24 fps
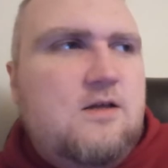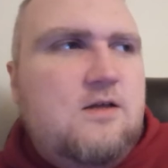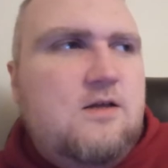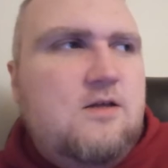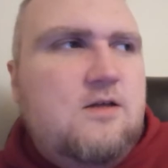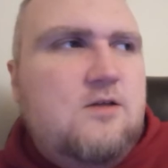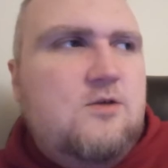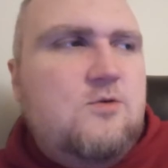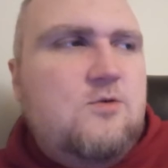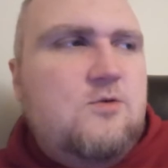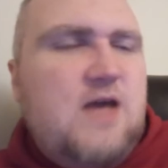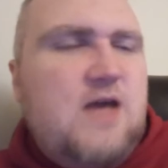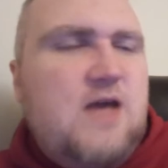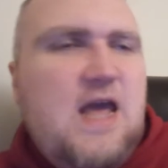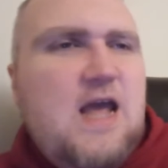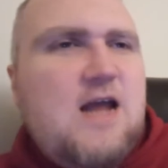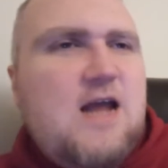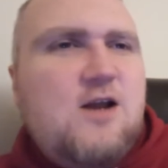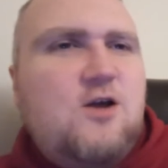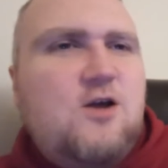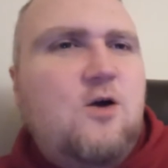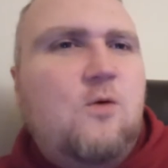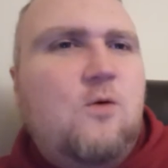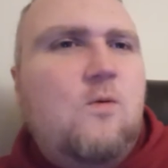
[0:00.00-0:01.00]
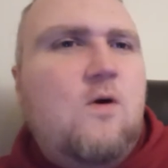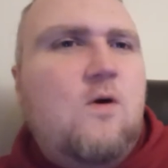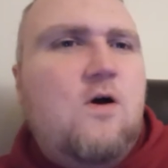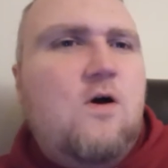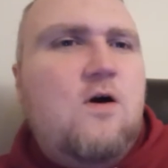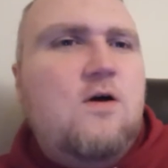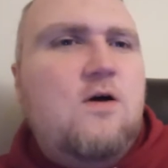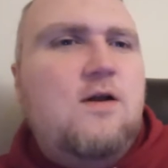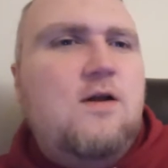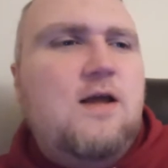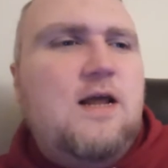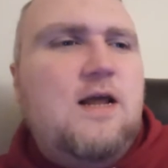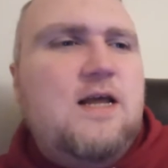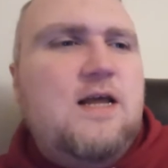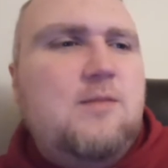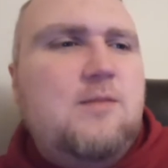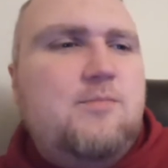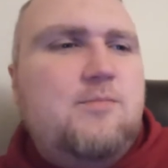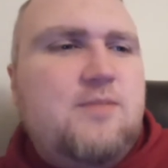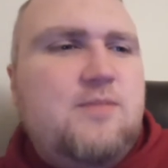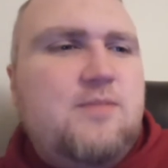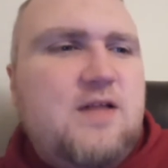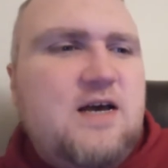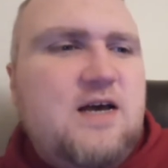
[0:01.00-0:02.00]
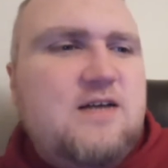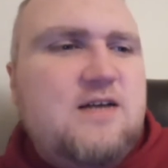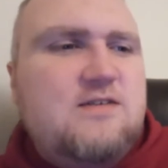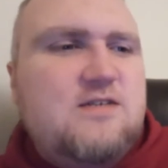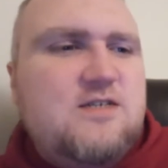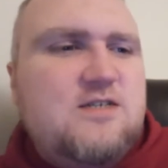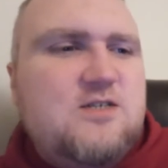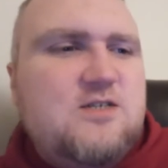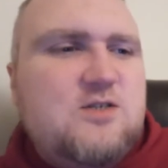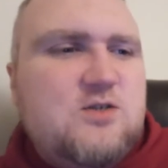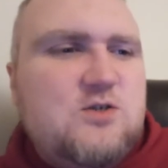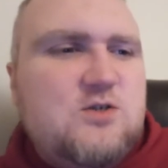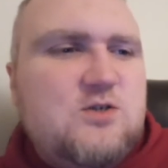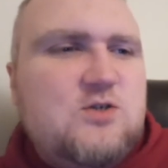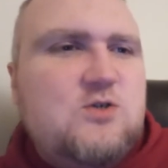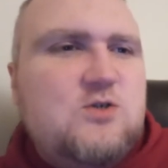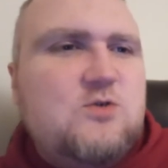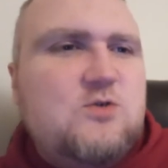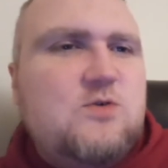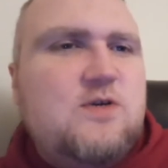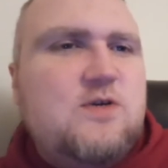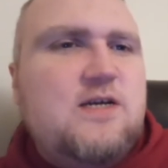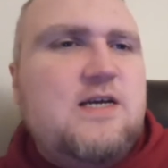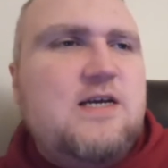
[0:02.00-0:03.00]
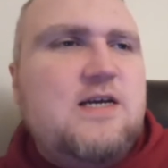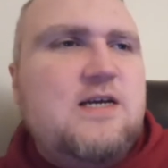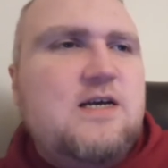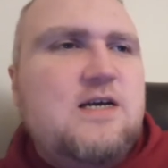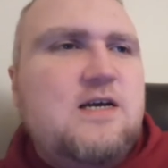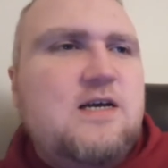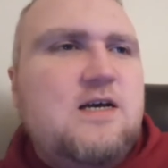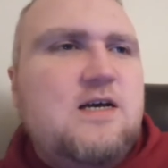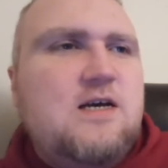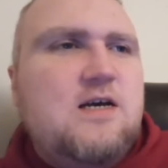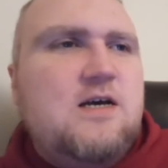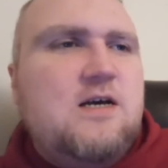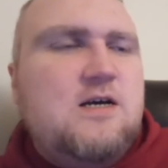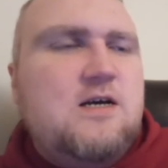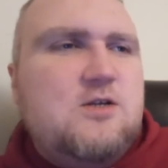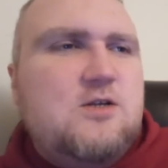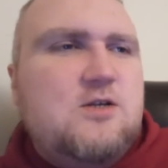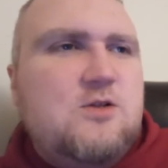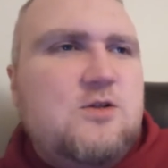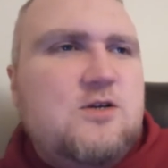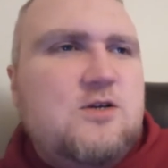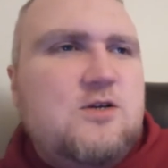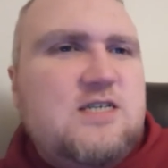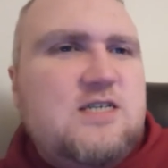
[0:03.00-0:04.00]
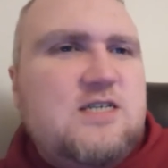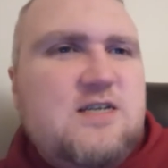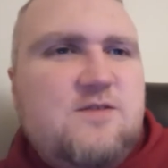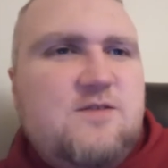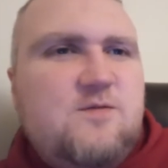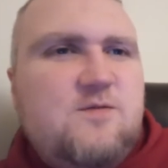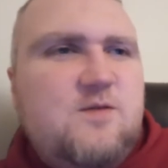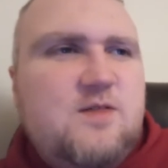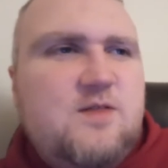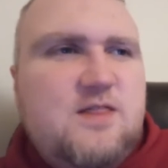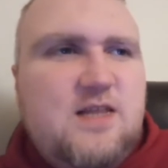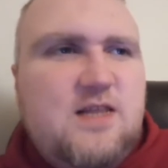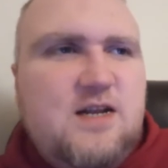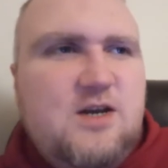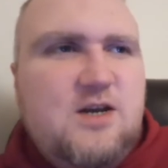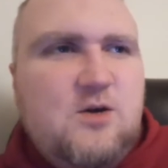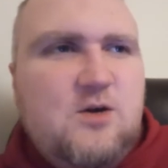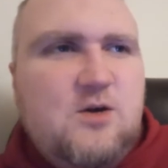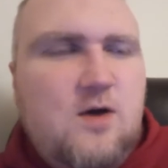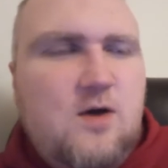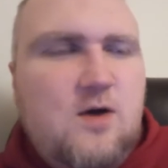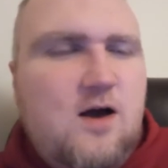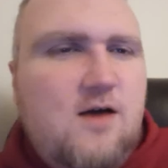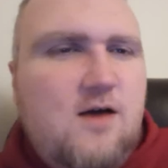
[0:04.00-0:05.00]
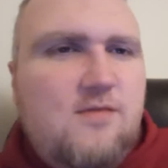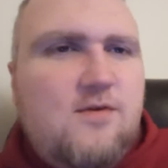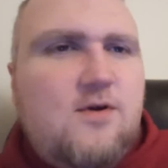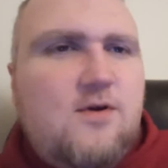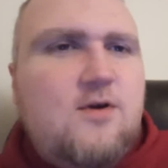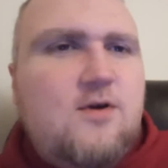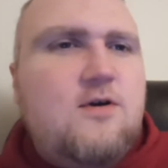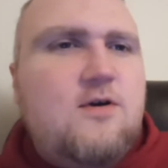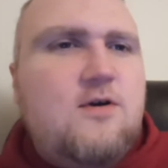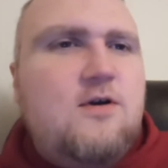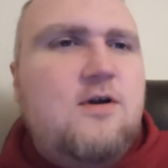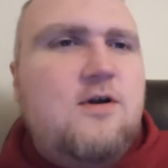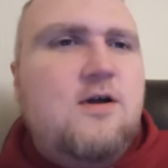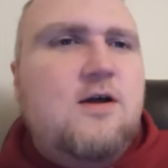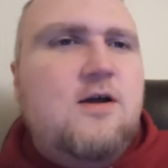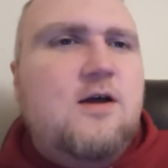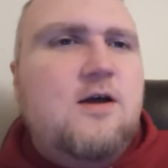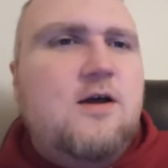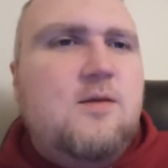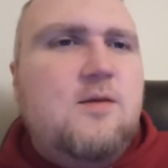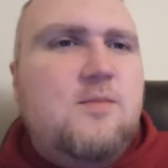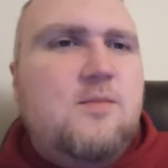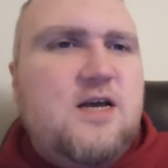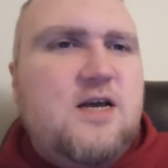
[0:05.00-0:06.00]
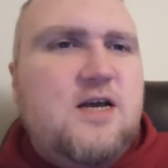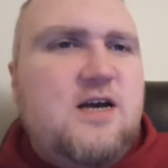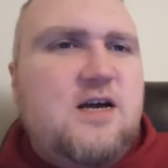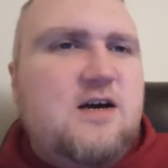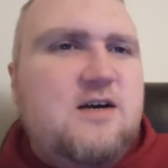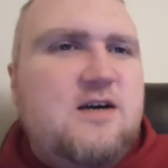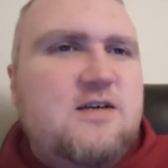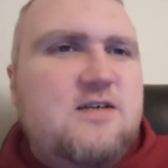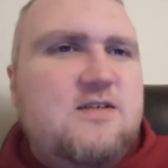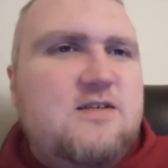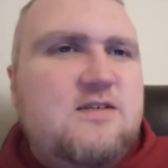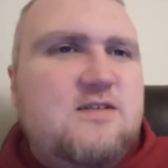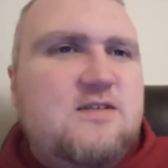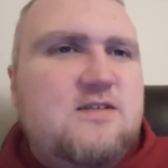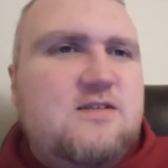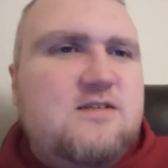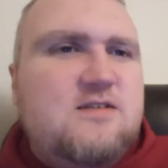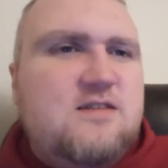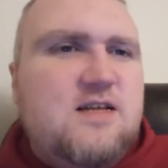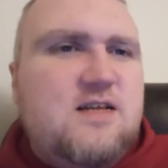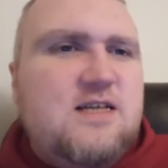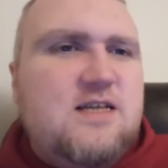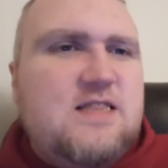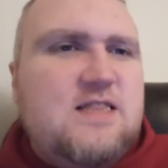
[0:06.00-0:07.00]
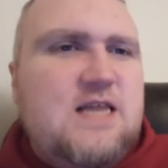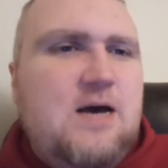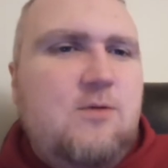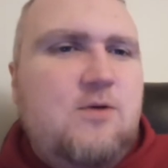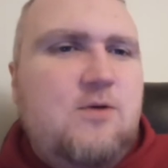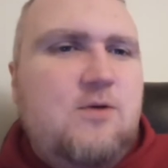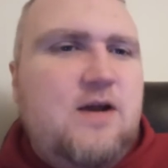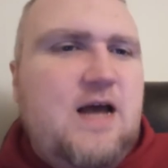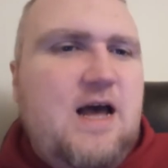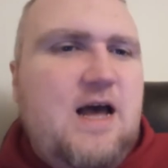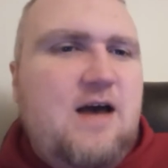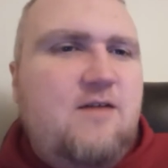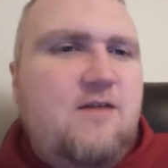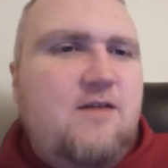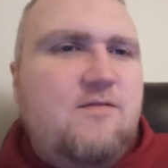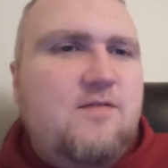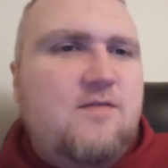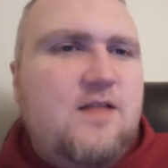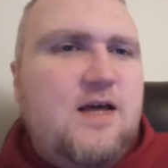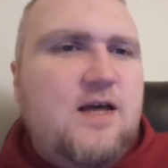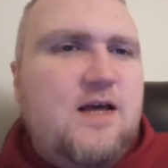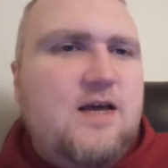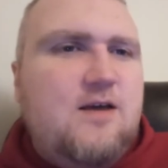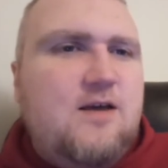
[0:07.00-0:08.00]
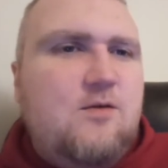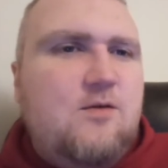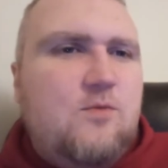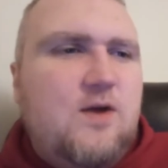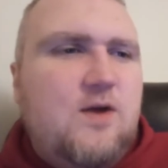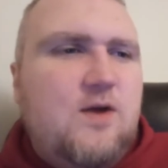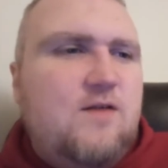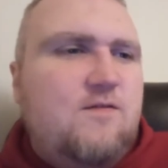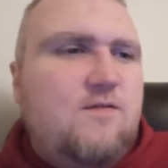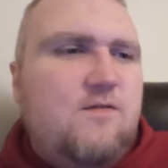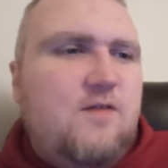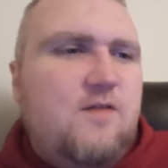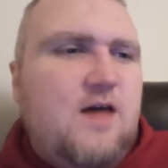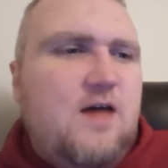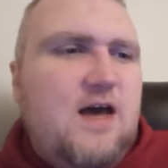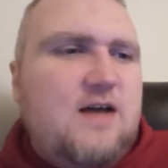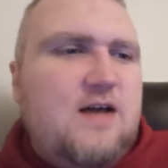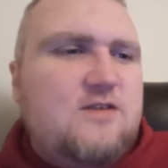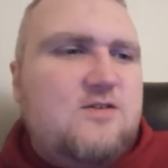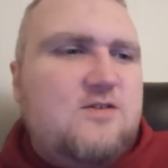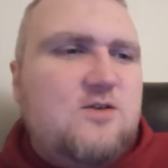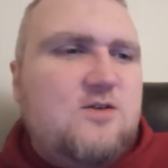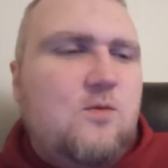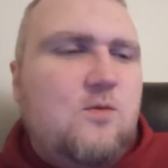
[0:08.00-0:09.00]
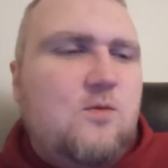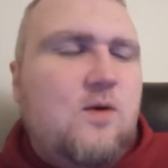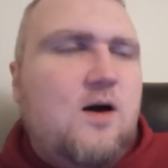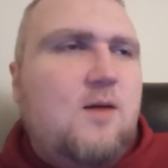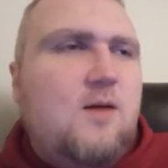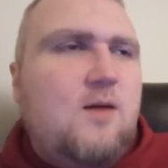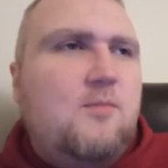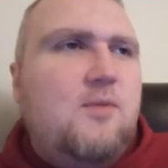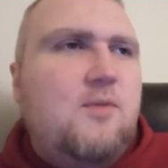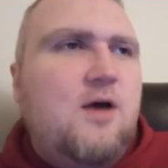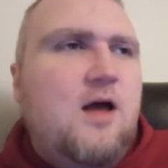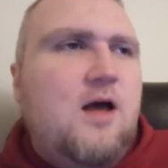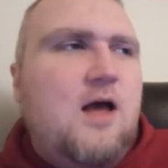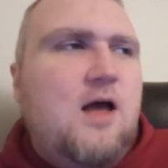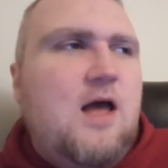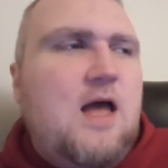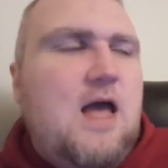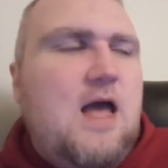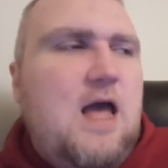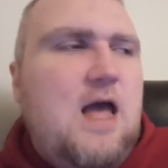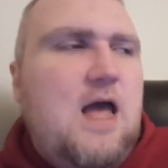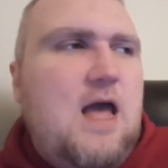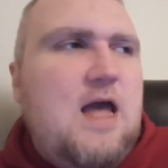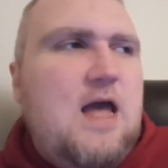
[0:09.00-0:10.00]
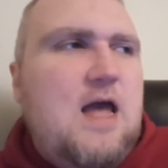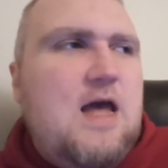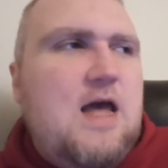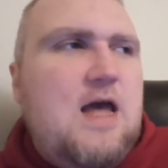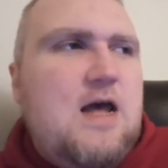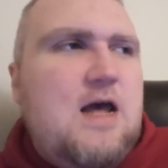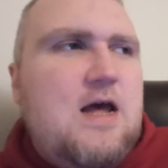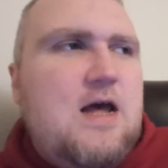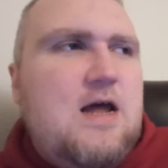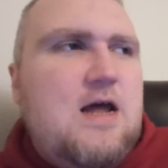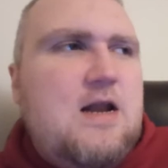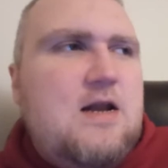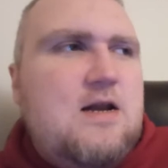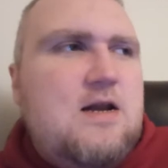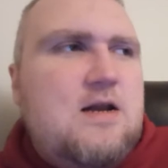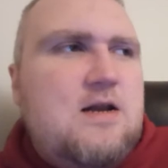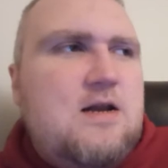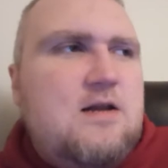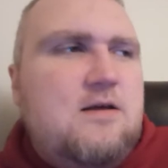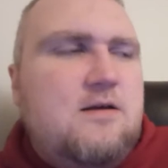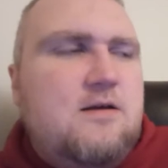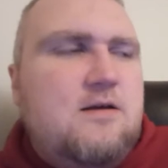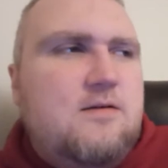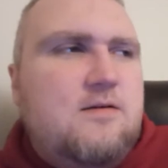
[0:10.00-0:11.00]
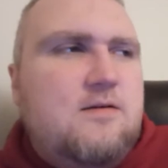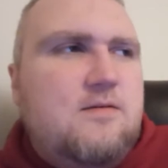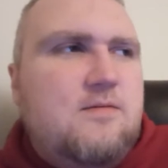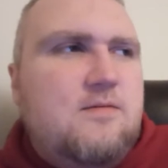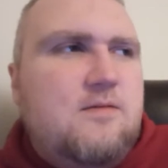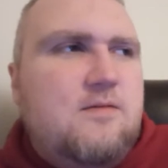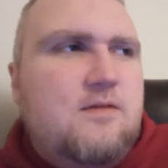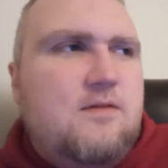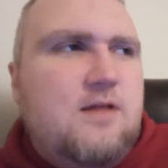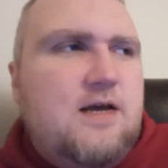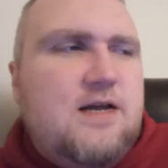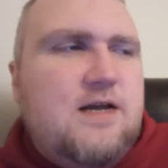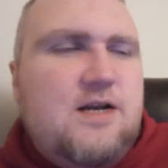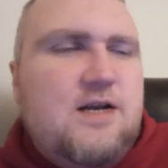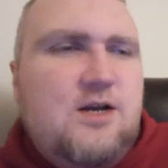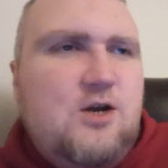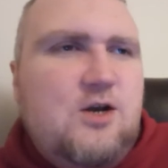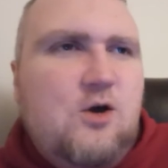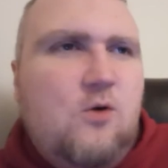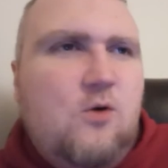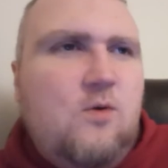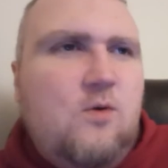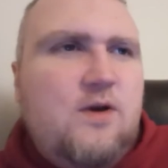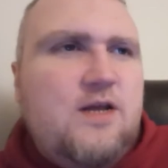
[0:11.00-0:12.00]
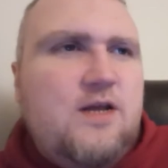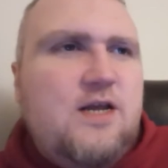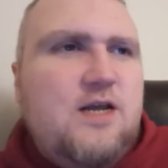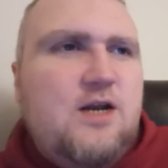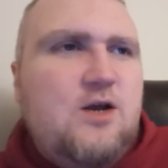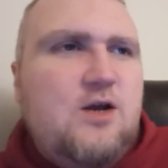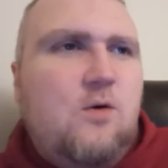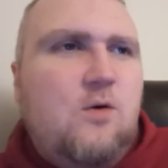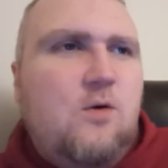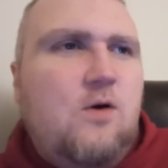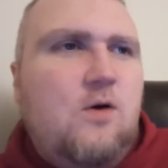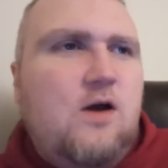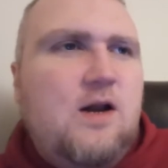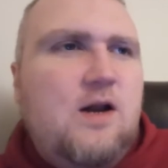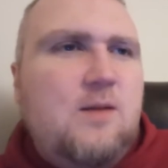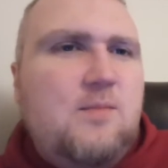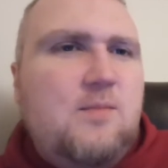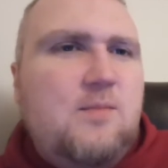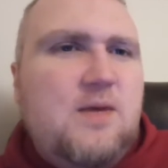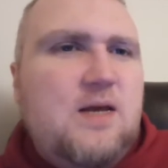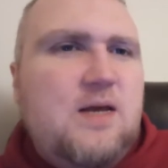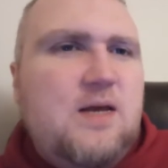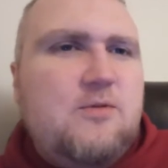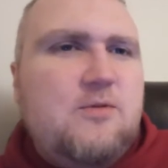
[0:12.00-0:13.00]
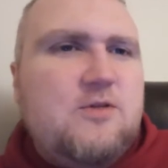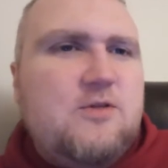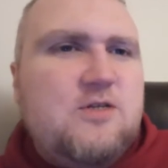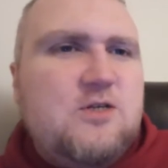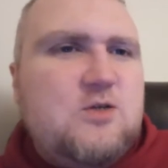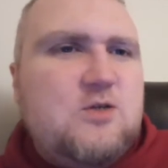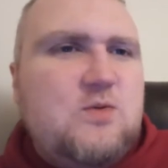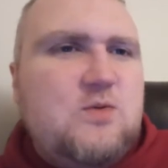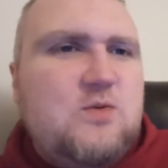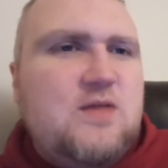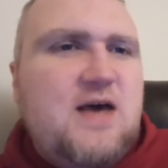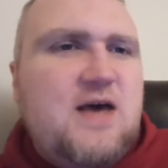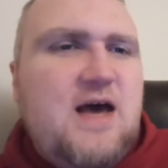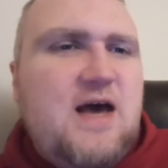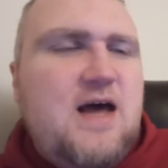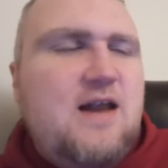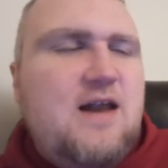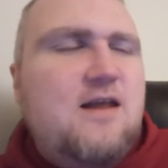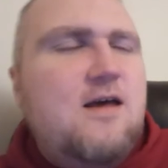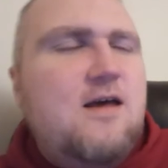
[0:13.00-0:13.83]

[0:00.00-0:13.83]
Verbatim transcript: you can't go on and get plastic surgery to look different than your other because like that would have like red flags go up and like no one can go on and be able to do that.